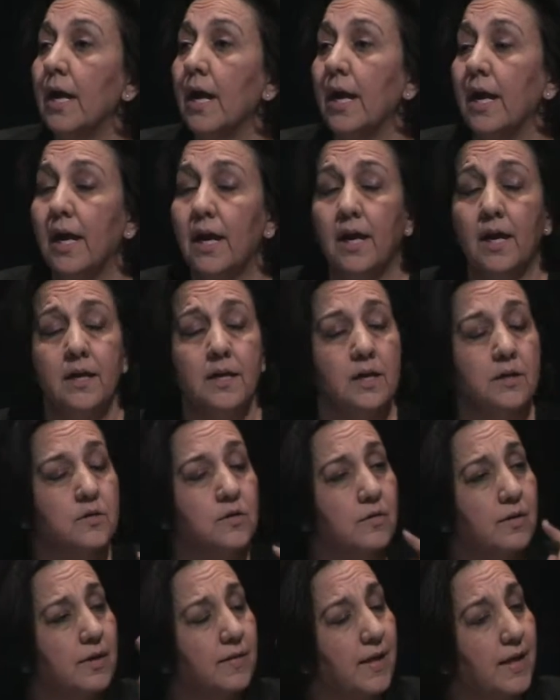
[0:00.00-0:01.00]
And
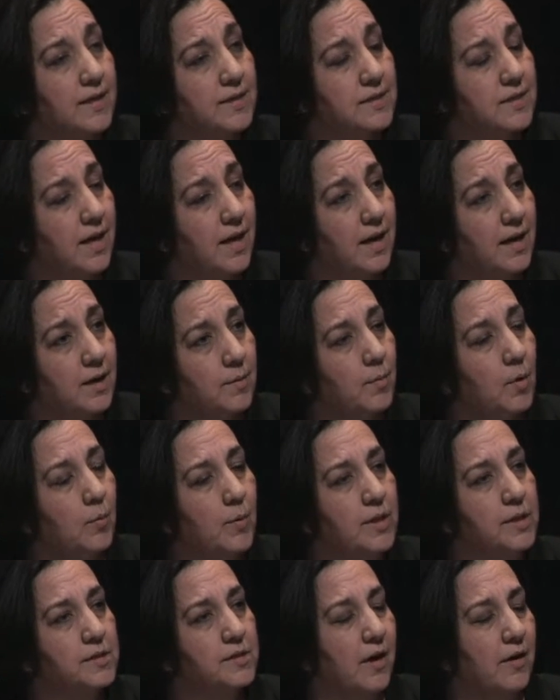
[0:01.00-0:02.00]
during that time, we
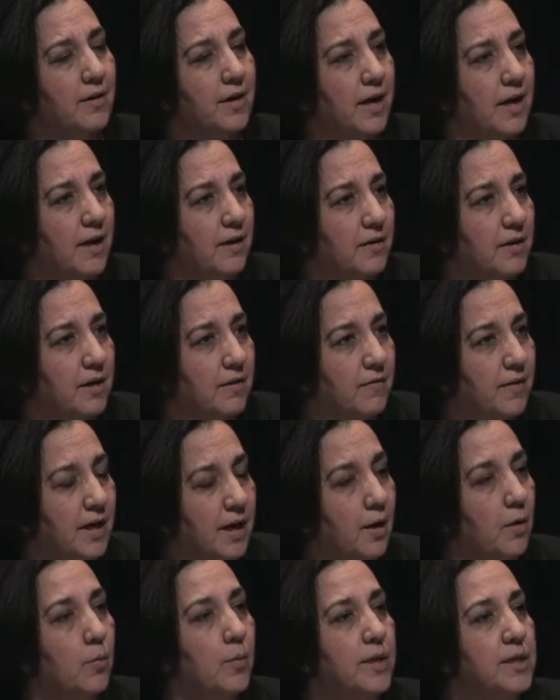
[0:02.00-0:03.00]
start caregiving.
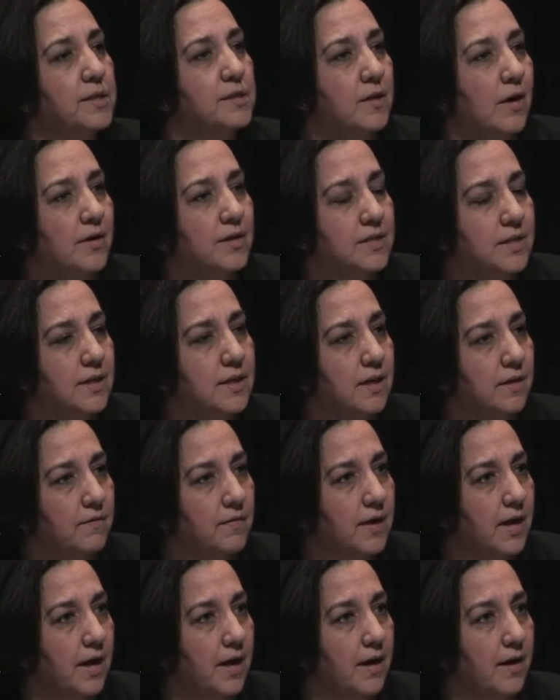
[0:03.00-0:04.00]
We start to give
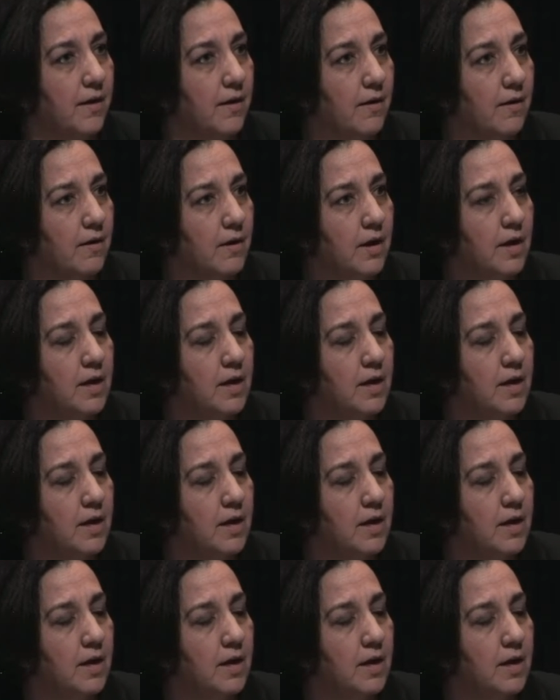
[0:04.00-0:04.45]
care.